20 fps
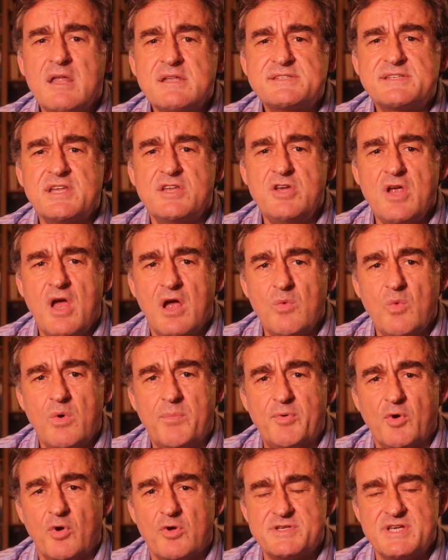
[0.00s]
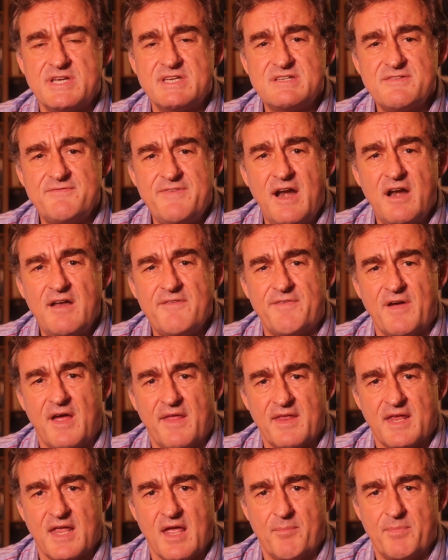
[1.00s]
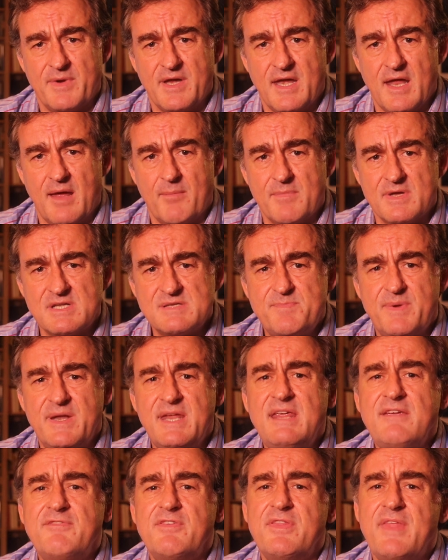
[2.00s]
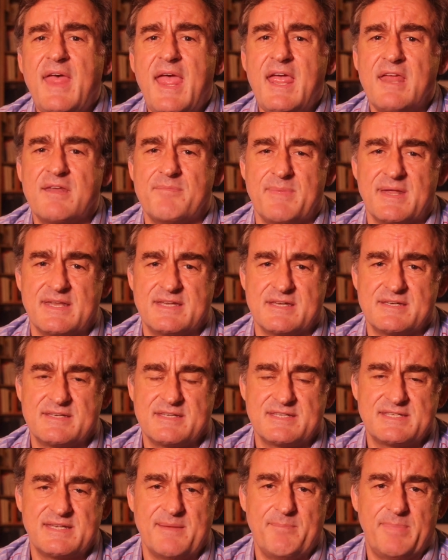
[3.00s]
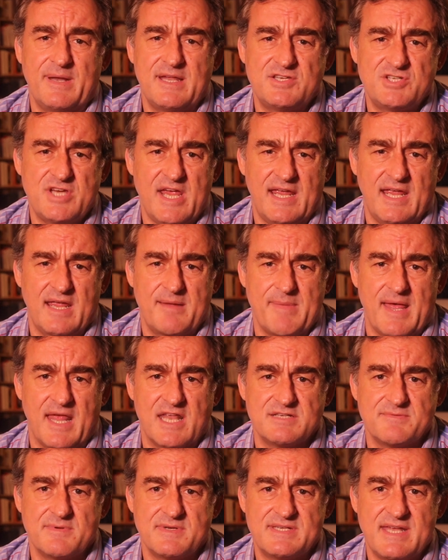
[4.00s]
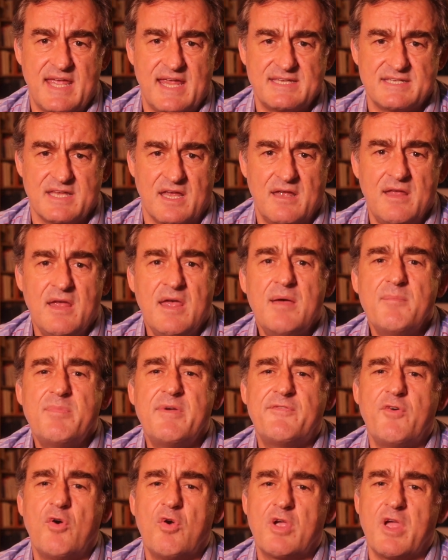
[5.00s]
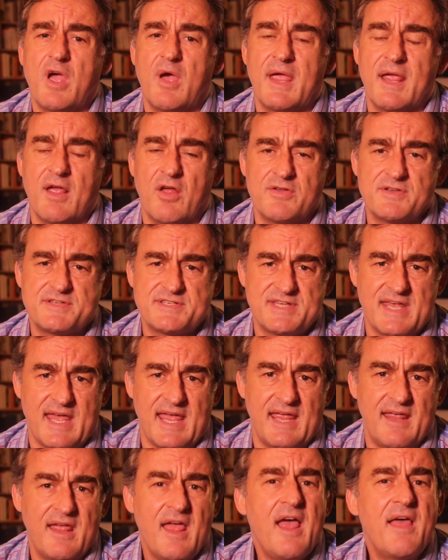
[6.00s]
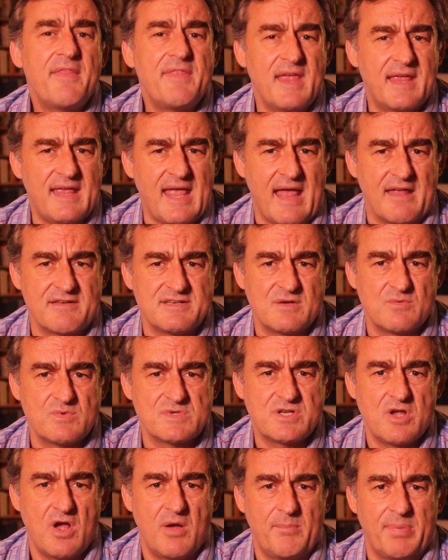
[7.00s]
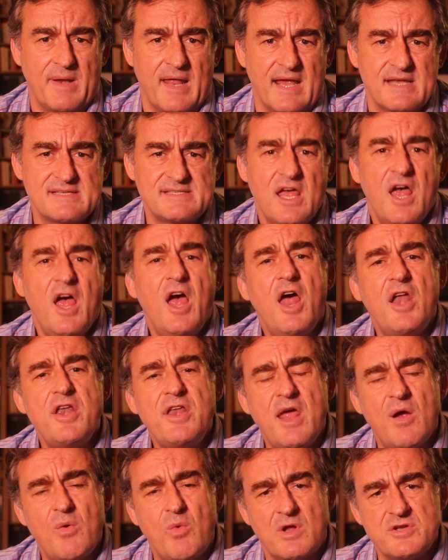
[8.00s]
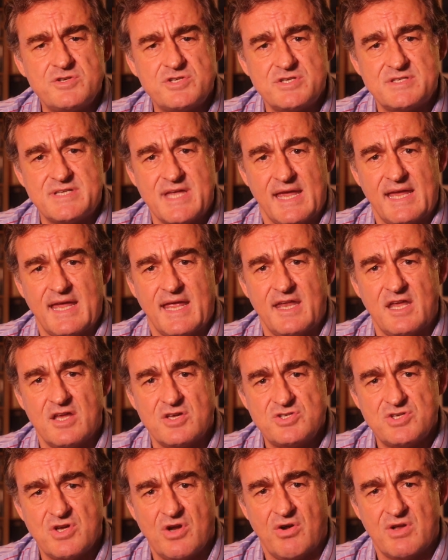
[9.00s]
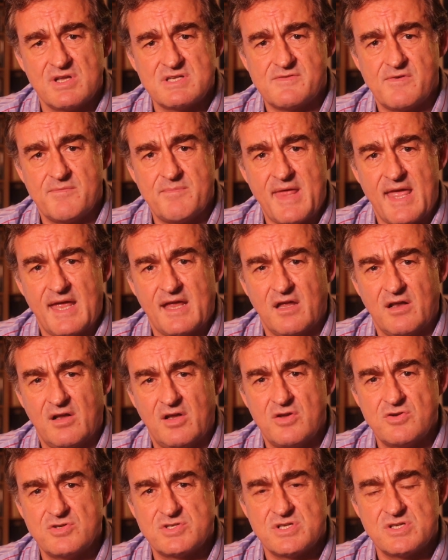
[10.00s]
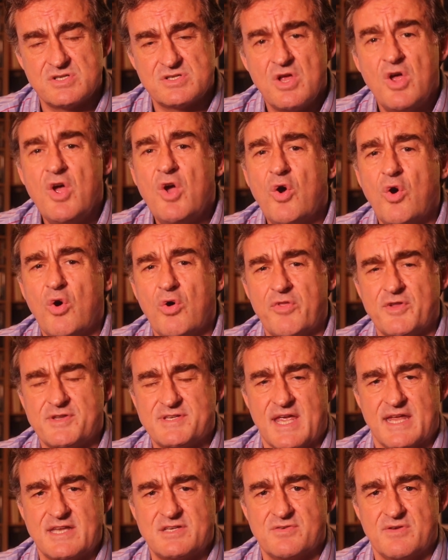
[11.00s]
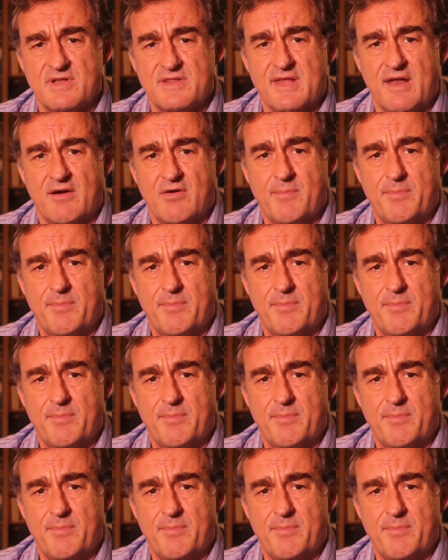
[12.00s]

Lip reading: Ernst & Young were brought in to verify the company numbers, but even they admitted to simply checking management data before going on to say the accounting was complex and no one should take any assurance from their conclusions or the data in their